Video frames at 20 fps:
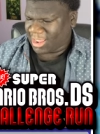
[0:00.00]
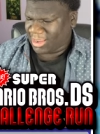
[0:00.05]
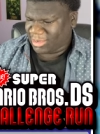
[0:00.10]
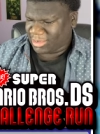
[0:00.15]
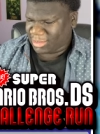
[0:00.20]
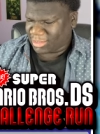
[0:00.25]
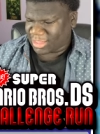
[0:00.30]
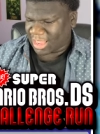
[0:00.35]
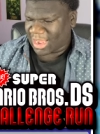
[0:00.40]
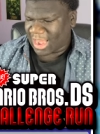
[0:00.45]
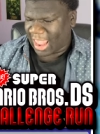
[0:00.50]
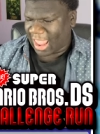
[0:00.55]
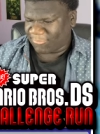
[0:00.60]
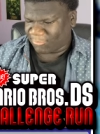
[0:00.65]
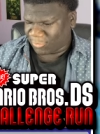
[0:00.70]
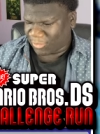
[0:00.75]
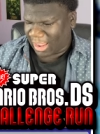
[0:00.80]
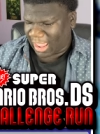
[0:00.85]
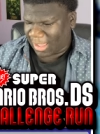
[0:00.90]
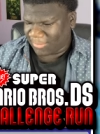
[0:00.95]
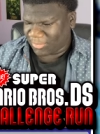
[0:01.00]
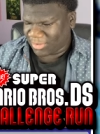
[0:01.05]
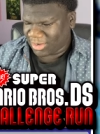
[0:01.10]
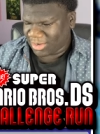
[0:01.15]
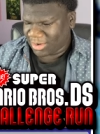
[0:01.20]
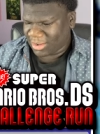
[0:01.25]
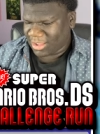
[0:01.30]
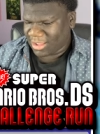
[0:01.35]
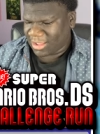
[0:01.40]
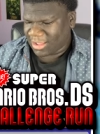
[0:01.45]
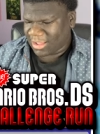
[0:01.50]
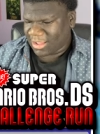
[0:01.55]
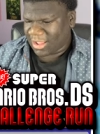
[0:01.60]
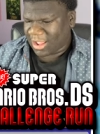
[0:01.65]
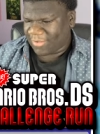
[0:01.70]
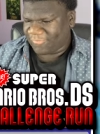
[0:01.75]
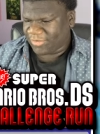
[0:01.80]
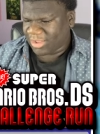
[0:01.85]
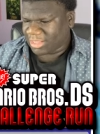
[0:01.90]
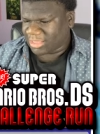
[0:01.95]
Does that ever happen?
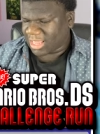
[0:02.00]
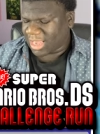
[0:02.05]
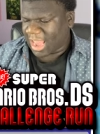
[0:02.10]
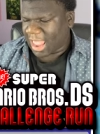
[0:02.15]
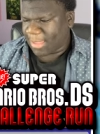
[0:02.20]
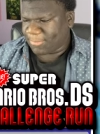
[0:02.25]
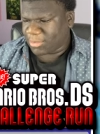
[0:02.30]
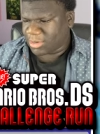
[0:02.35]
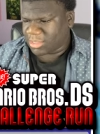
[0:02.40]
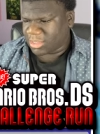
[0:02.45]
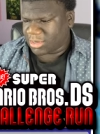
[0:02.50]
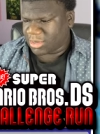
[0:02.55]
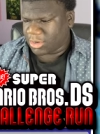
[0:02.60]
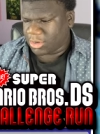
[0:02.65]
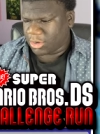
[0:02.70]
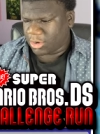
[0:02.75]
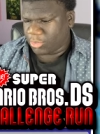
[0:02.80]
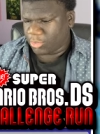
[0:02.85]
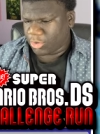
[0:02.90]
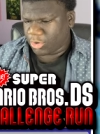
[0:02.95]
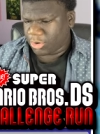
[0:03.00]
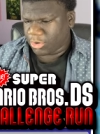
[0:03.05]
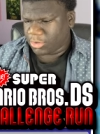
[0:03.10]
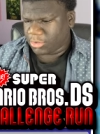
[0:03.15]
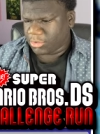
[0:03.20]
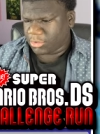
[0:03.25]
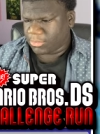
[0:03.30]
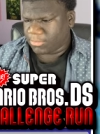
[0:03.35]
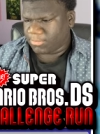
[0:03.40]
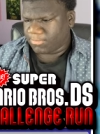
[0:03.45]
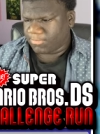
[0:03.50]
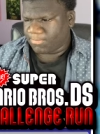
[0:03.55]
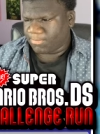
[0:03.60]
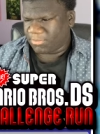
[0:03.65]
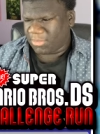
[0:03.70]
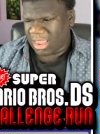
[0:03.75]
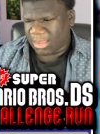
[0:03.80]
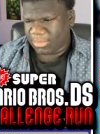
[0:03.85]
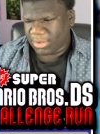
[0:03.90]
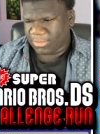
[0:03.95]
I feel like that happens in newer.
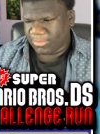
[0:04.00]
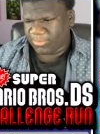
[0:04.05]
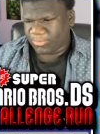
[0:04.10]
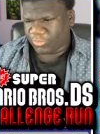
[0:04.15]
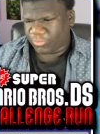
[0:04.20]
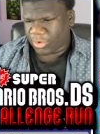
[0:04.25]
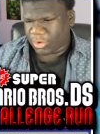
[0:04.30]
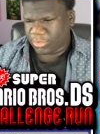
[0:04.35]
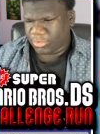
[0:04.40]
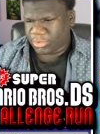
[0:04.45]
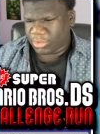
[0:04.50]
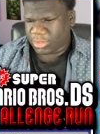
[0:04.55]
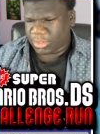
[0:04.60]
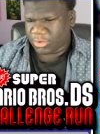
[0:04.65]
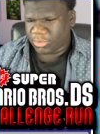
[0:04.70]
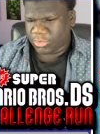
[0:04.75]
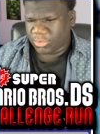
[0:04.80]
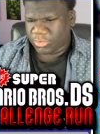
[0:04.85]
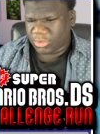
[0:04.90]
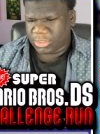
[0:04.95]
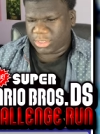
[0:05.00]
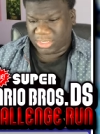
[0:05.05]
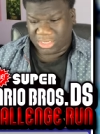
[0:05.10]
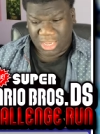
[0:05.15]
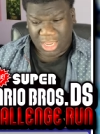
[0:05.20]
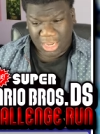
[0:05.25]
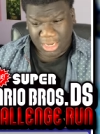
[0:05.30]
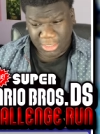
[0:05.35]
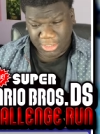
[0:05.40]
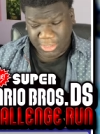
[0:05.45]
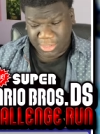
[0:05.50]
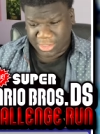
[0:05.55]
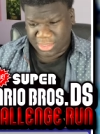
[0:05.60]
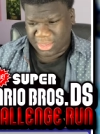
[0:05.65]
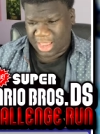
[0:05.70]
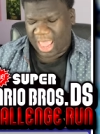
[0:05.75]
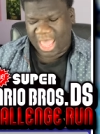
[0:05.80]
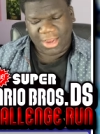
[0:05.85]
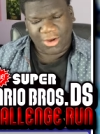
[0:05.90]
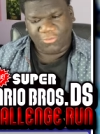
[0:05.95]
Maybe Bros U Deluxe?
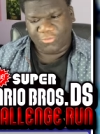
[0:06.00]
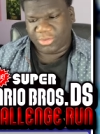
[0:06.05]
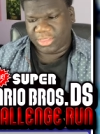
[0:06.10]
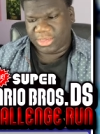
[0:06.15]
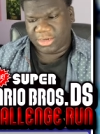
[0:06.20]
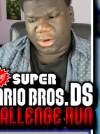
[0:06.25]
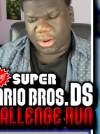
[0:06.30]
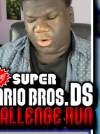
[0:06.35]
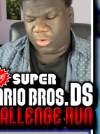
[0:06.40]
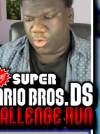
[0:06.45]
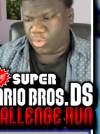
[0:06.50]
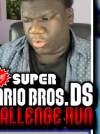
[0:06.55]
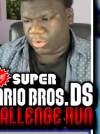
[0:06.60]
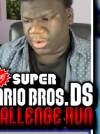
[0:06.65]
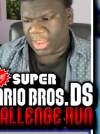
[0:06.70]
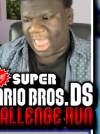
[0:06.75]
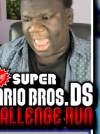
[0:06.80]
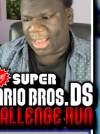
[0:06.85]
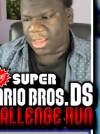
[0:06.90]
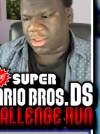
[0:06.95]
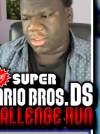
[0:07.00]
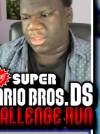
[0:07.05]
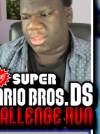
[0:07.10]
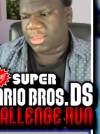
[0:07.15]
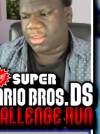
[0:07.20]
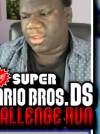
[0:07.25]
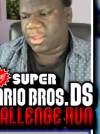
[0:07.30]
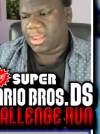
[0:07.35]
I don't really know. Or actually,